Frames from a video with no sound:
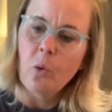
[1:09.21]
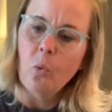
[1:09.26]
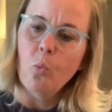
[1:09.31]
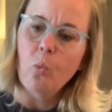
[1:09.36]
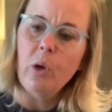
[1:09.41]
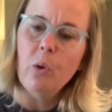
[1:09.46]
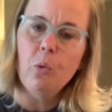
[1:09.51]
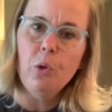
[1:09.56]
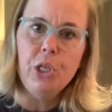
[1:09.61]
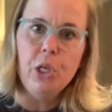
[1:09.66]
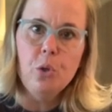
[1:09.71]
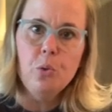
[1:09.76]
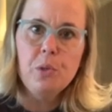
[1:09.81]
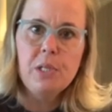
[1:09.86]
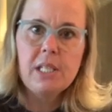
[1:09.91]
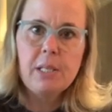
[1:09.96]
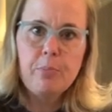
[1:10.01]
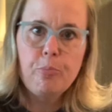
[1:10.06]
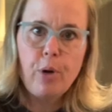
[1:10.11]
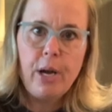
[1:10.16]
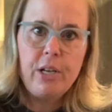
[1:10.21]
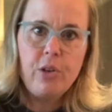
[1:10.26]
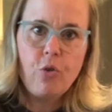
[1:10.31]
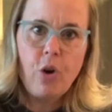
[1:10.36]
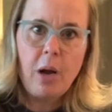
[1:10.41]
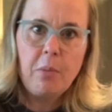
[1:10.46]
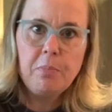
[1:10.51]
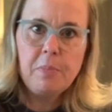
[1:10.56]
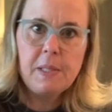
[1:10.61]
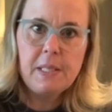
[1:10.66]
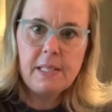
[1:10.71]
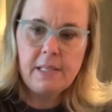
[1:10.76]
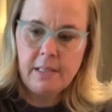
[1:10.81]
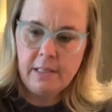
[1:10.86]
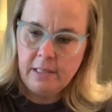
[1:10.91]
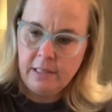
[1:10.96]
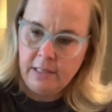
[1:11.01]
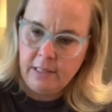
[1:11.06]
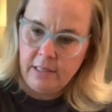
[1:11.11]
We will use some breadcrumbs,